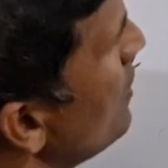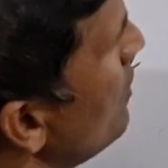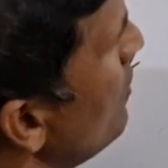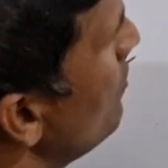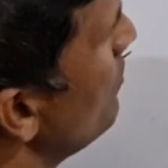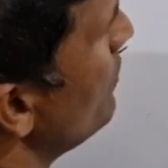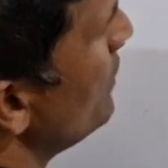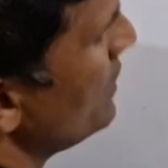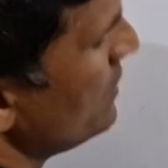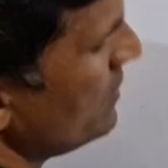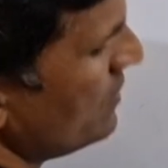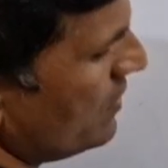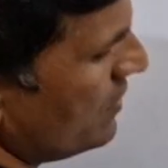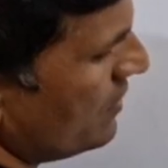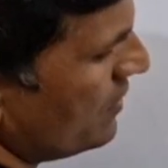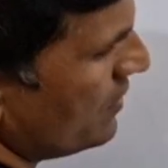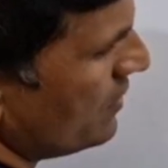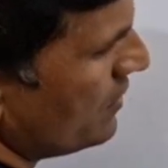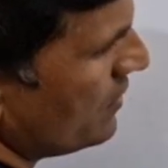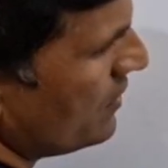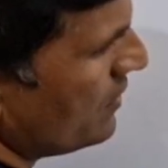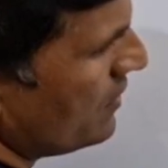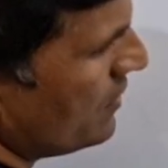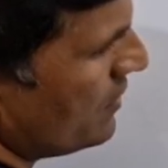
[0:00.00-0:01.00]
how much?
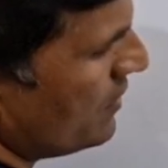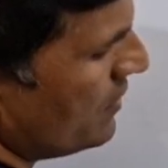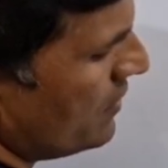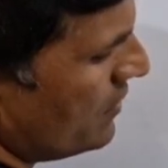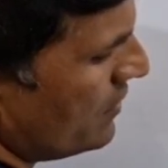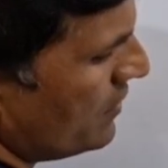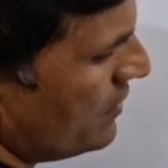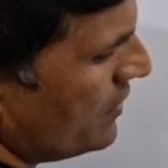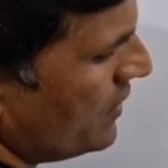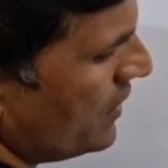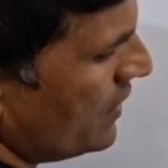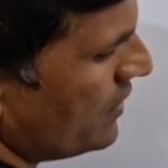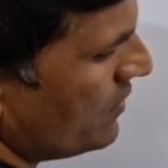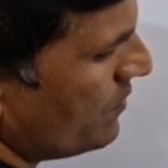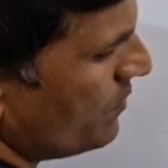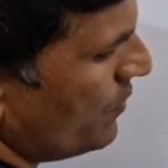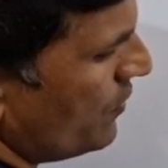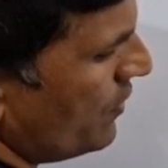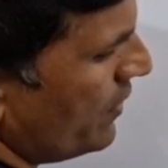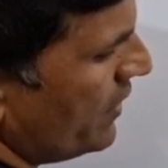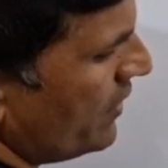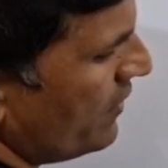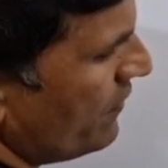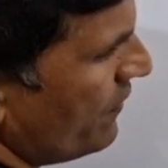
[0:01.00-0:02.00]

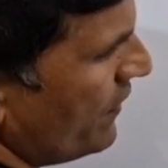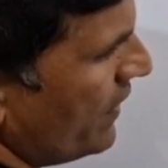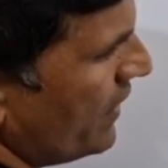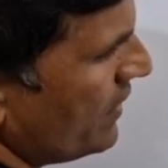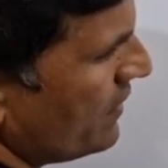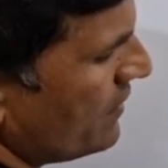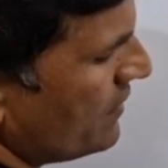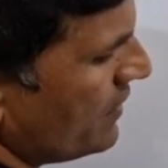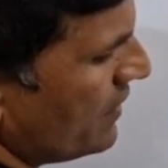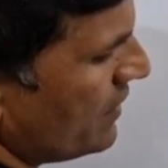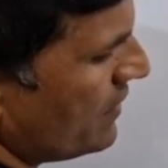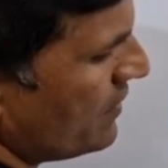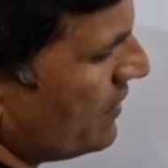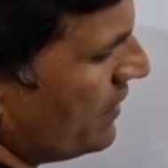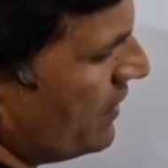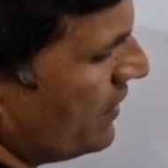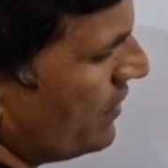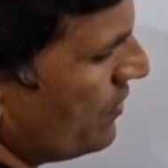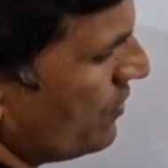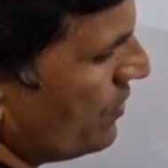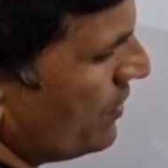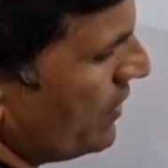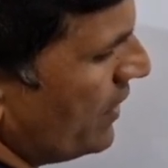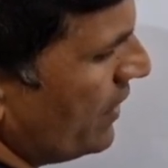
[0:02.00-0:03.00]
6.56
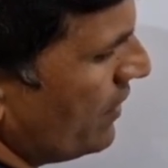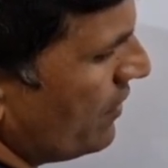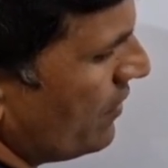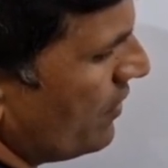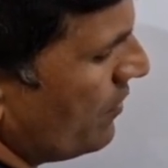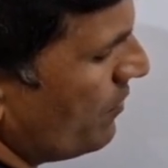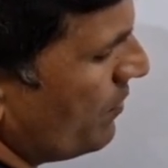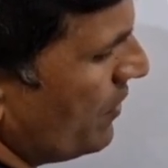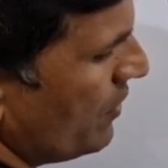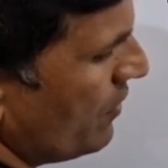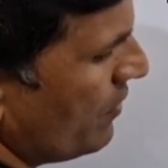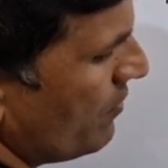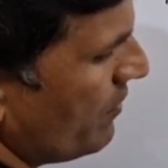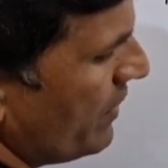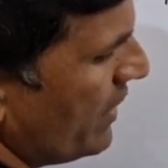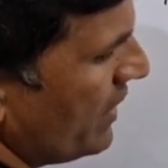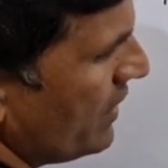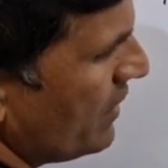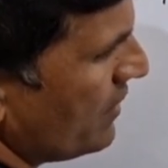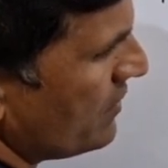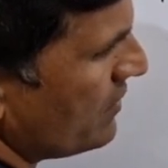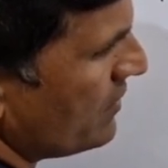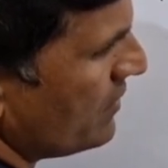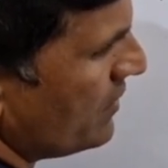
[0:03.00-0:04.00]
into 10 to the power
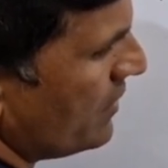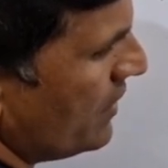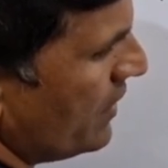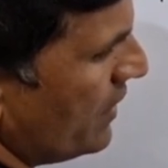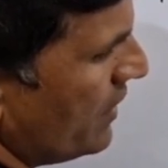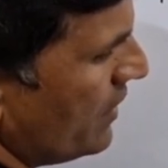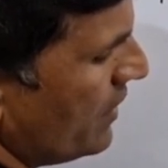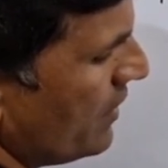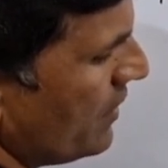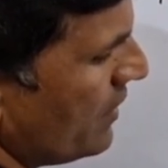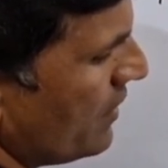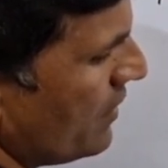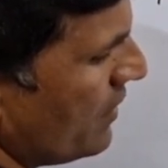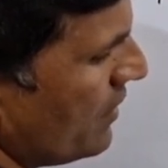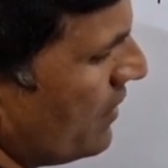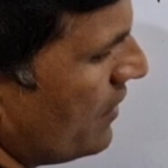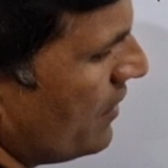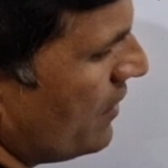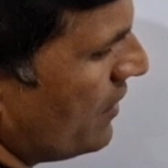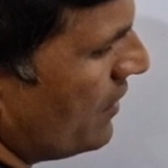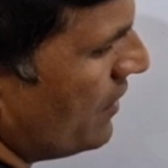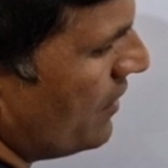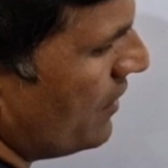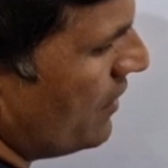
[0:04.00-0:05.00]
minus 3
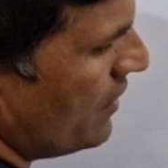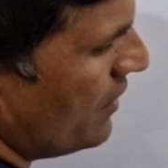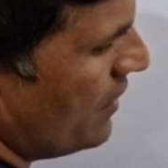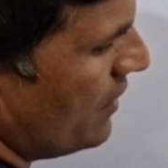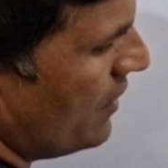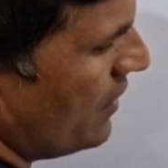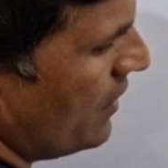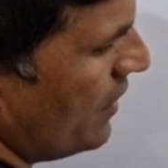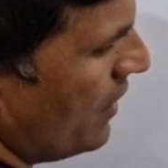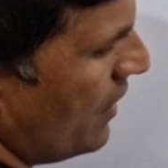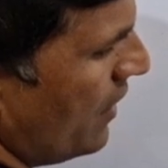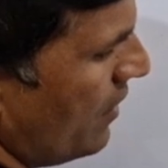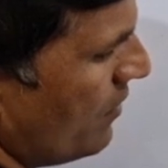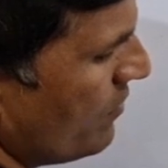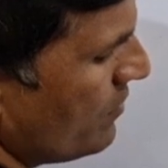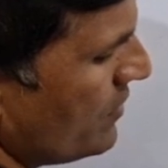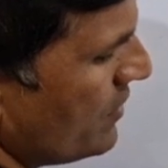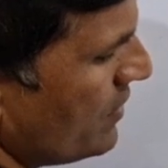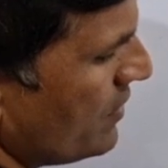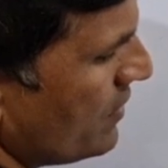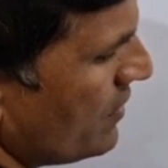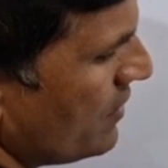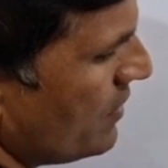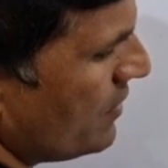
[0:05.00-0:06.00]

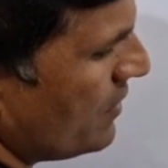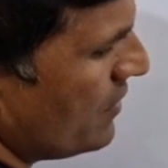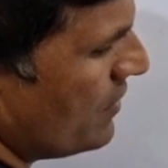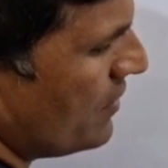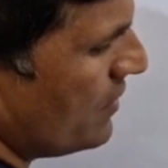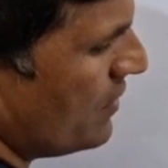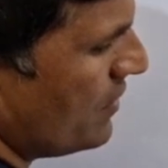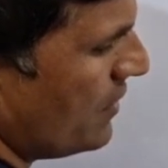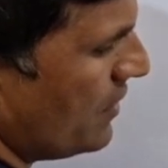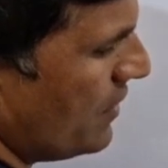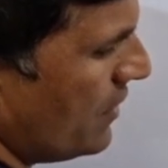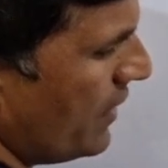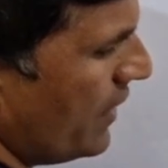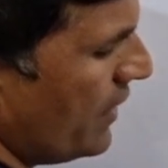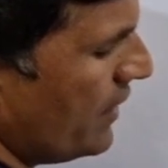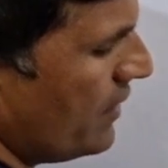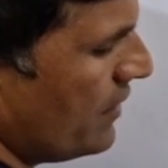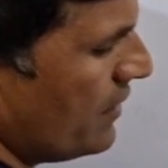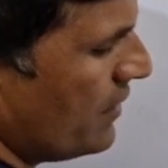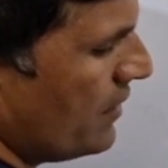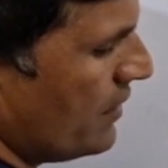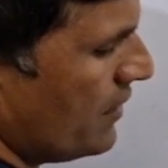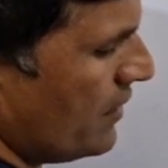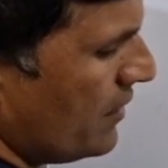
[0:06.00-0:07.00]
grams,
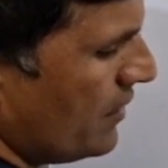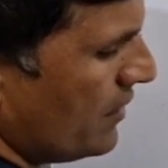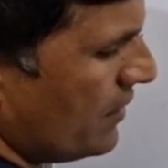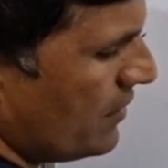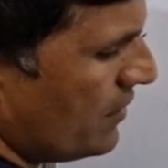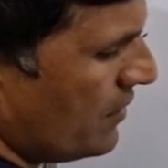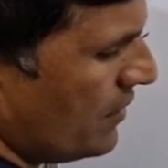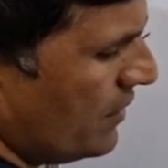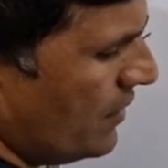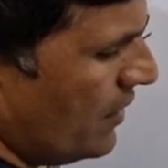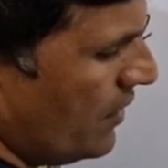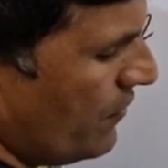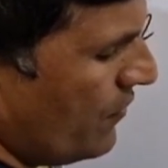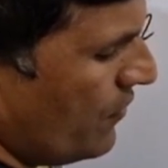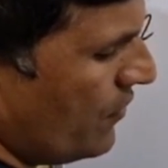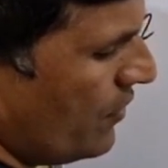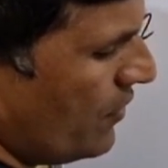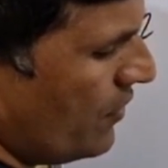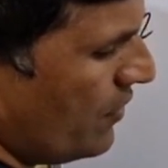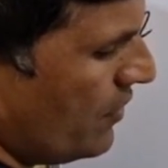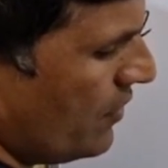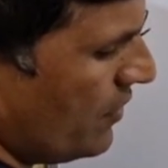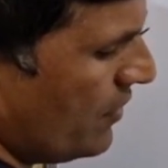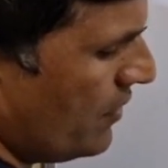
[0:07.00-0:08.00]
right? So
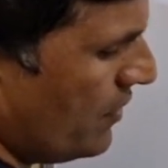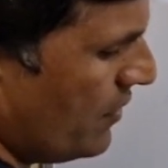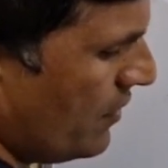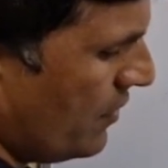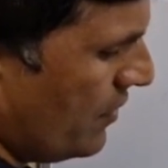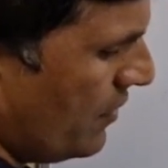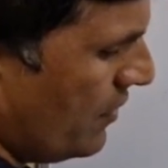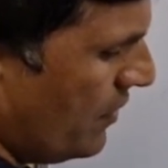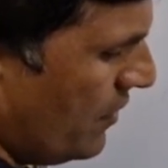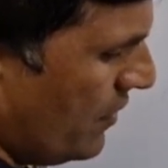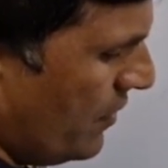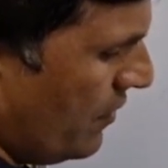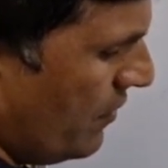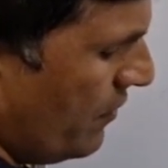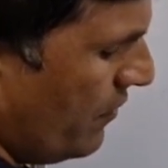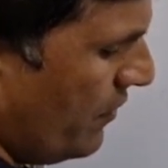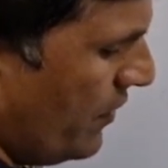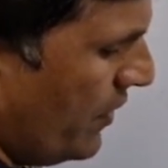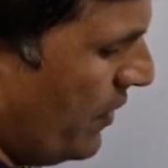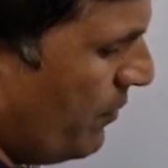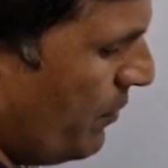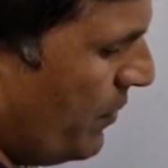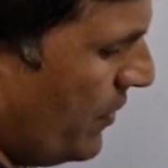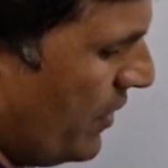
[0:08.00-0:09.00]
therefore,
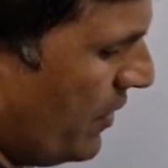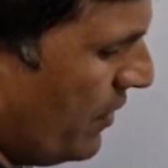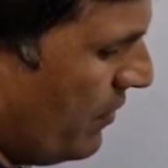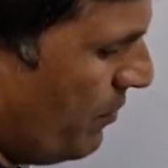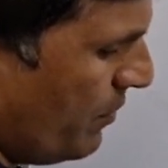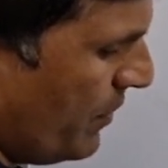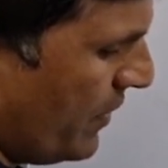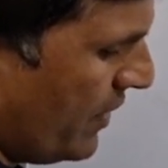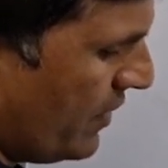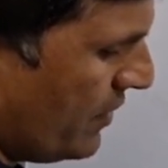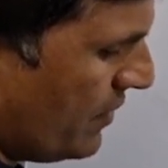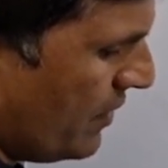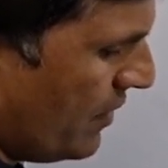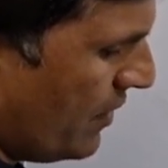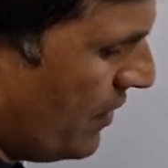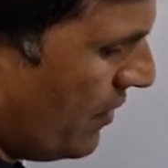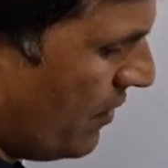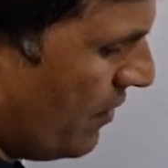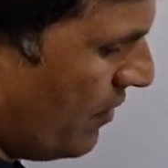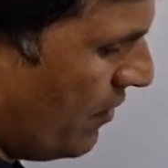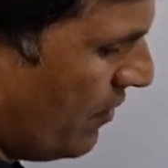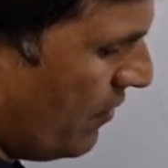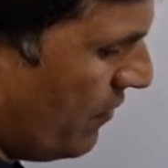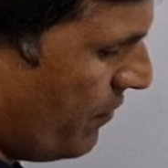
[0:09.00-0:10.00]
vapor
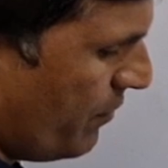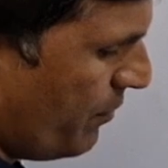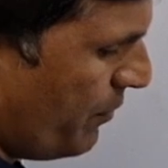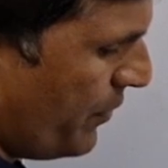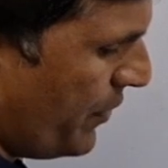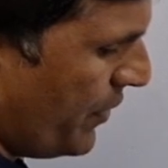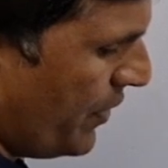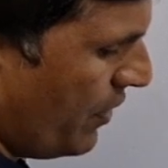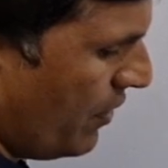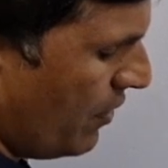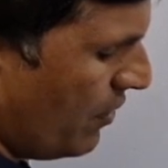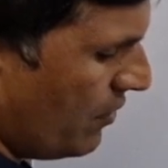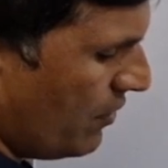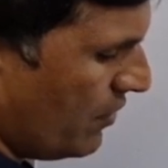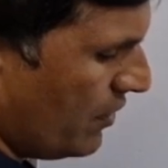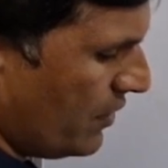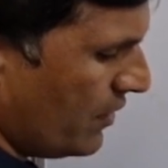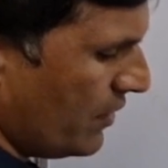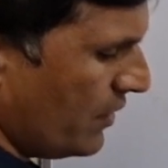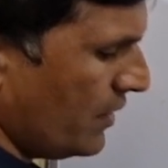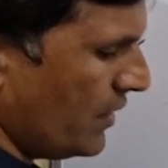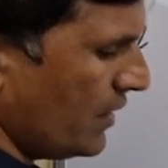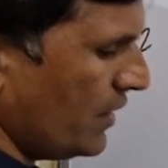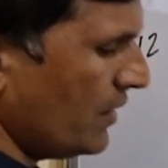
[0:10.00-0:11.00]
pressure of
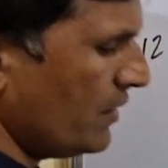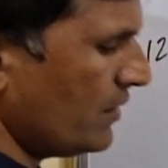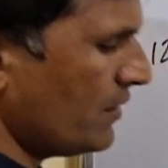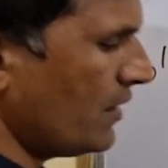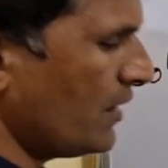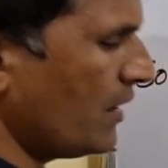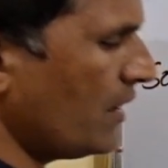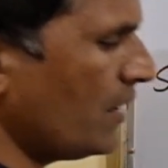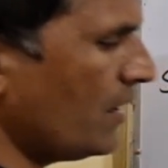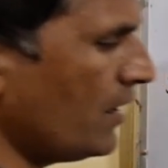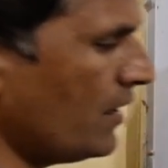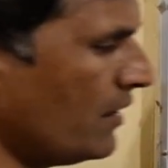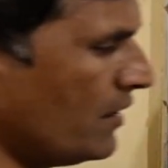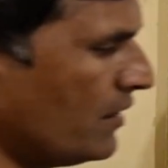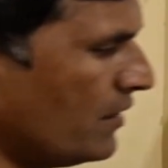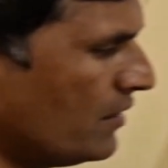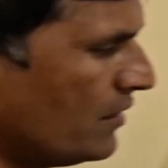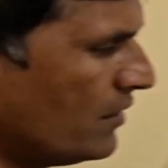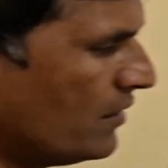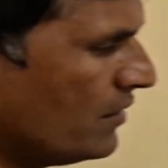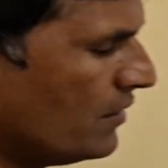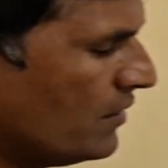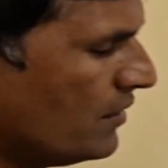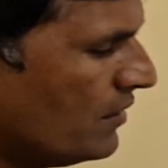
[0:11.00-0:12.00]
pure ethane
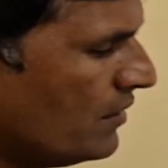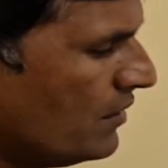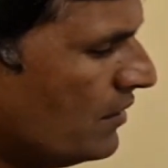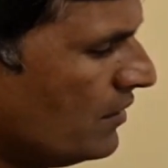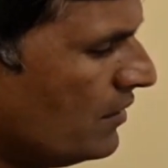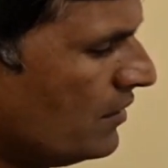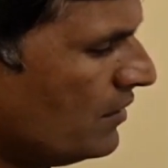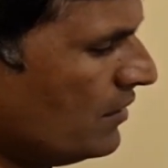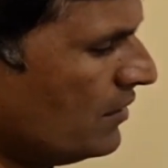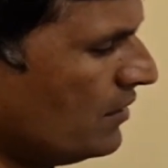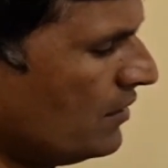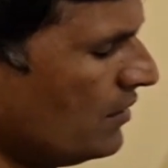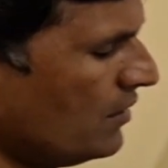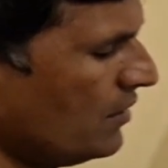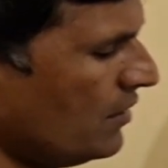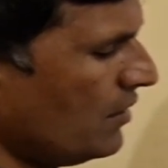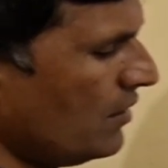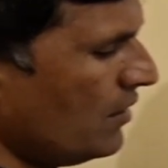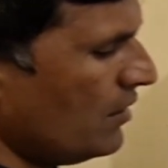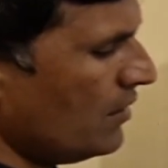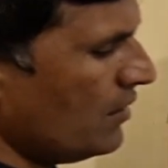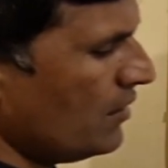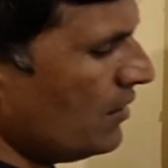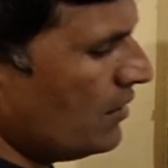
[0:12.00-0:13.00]

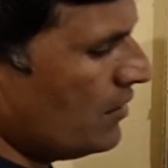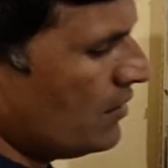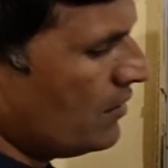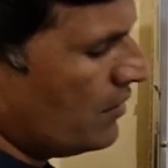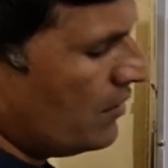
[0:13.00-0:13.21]
or